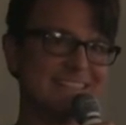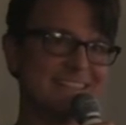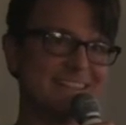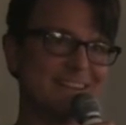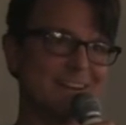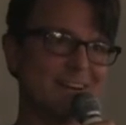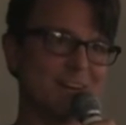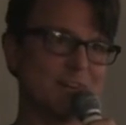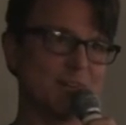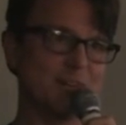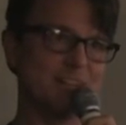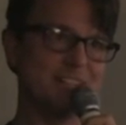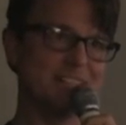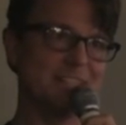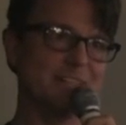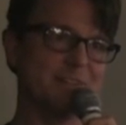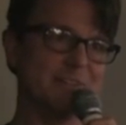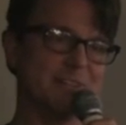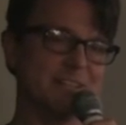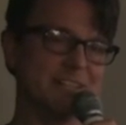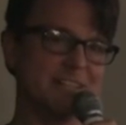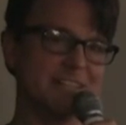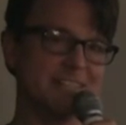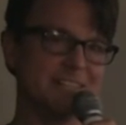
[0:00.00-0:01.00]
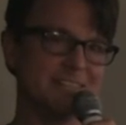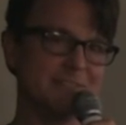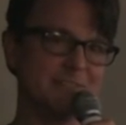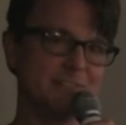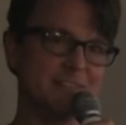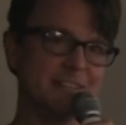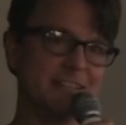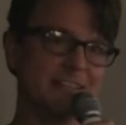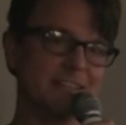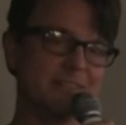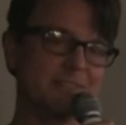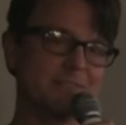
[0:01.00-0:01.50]
our criteria of
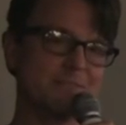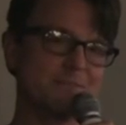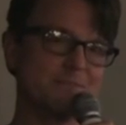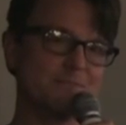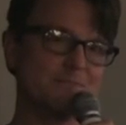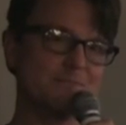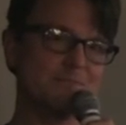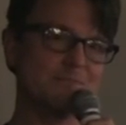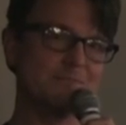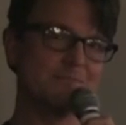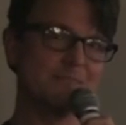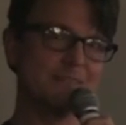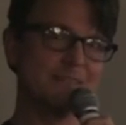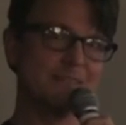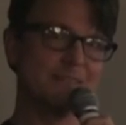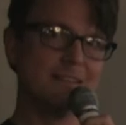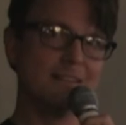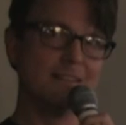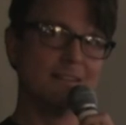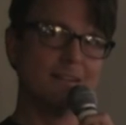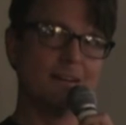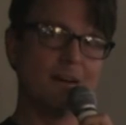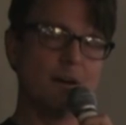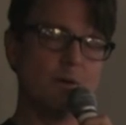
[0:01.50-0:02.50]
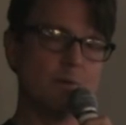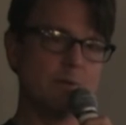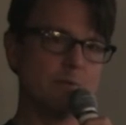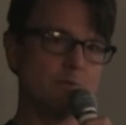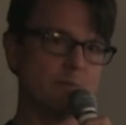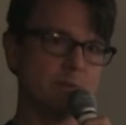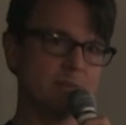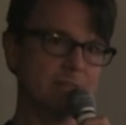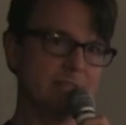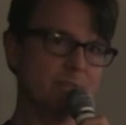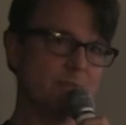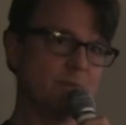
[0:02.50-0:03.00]
like, all we
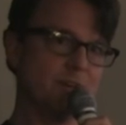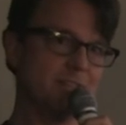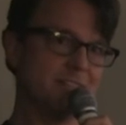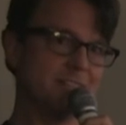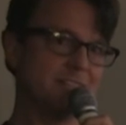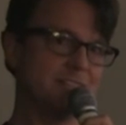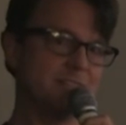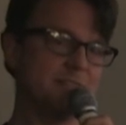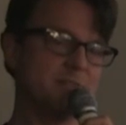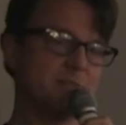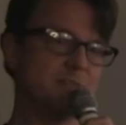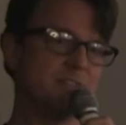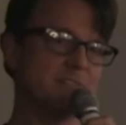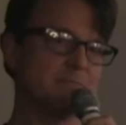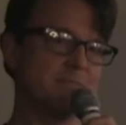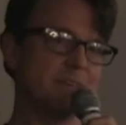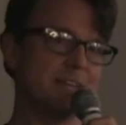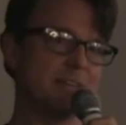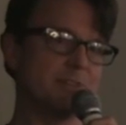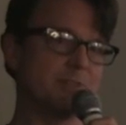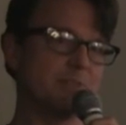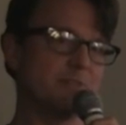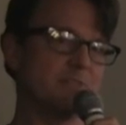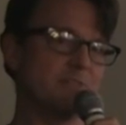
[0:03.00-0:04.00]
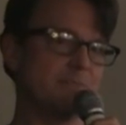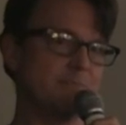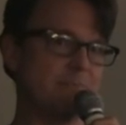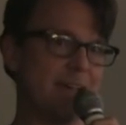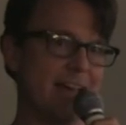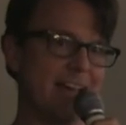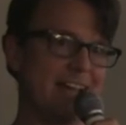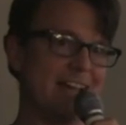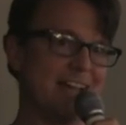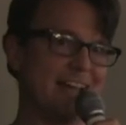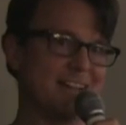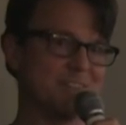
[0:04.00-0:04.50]
really want to do is make sure that
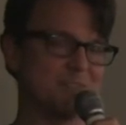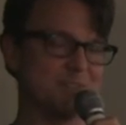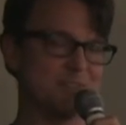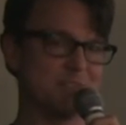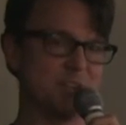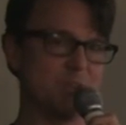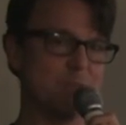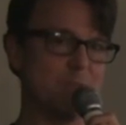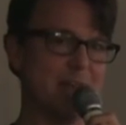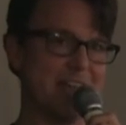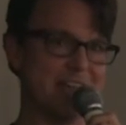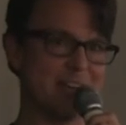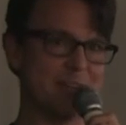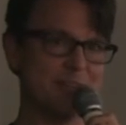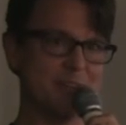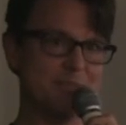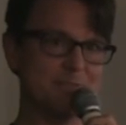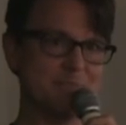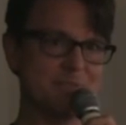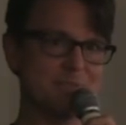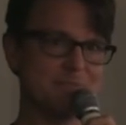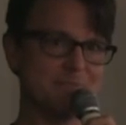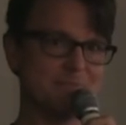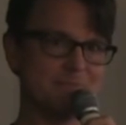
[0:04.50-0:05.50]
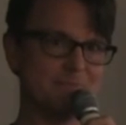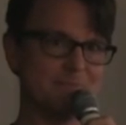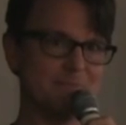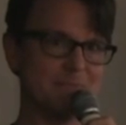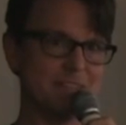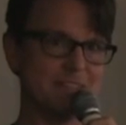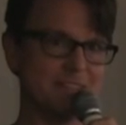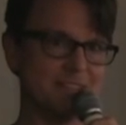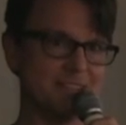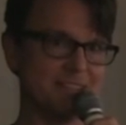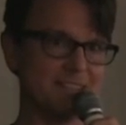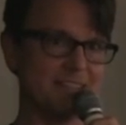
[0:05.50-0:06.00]
bad actors go bankrupt,
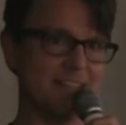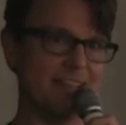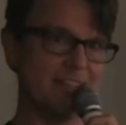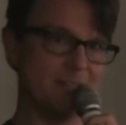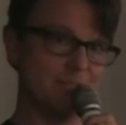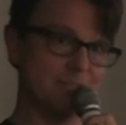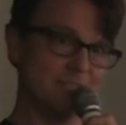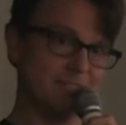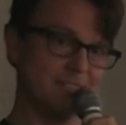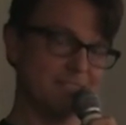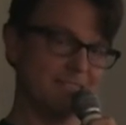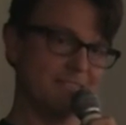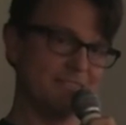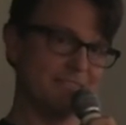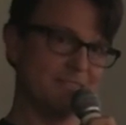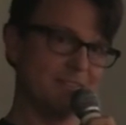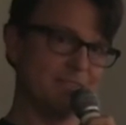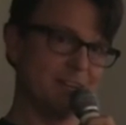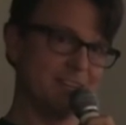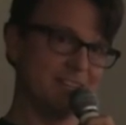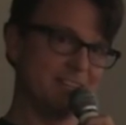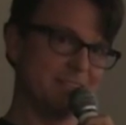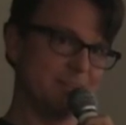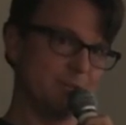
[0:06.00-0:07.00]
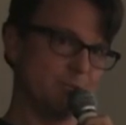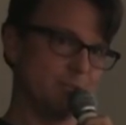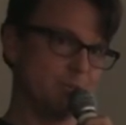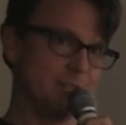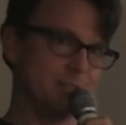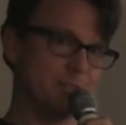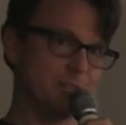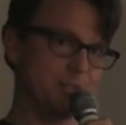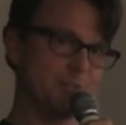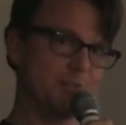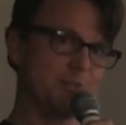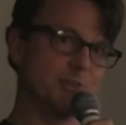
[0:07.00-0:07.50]
because that criteria will
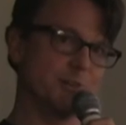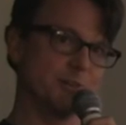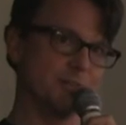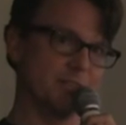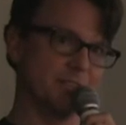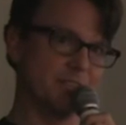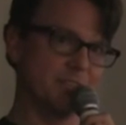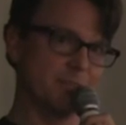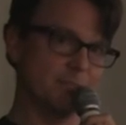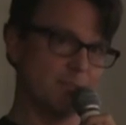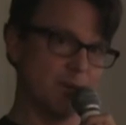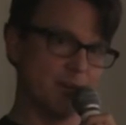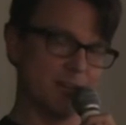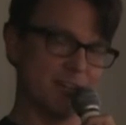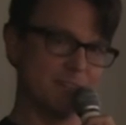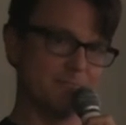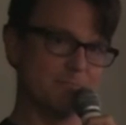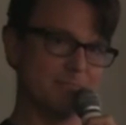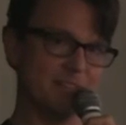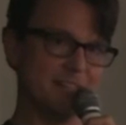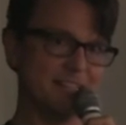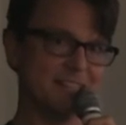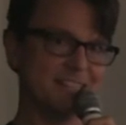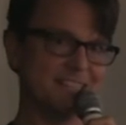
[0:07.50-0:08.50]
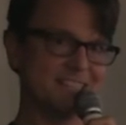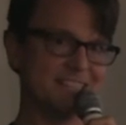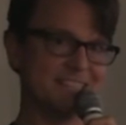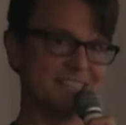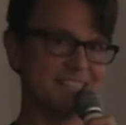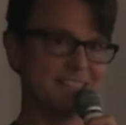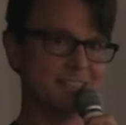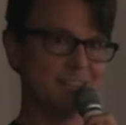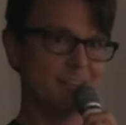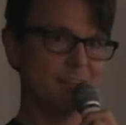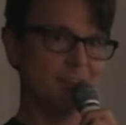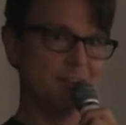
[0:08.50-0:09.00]
ensure that the marketplace
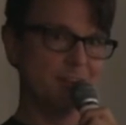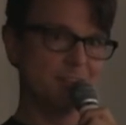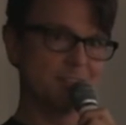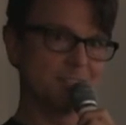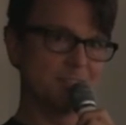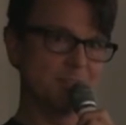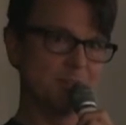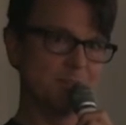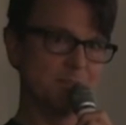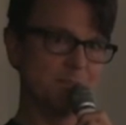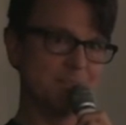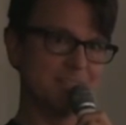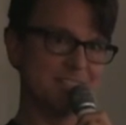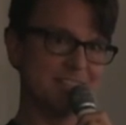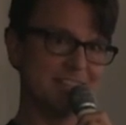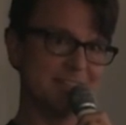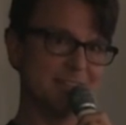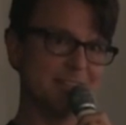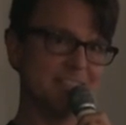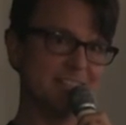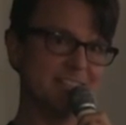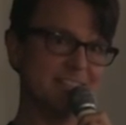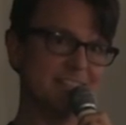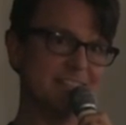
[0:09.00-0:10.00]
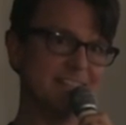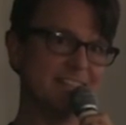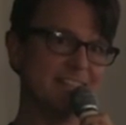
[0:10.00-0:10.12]
in the long term is healthy.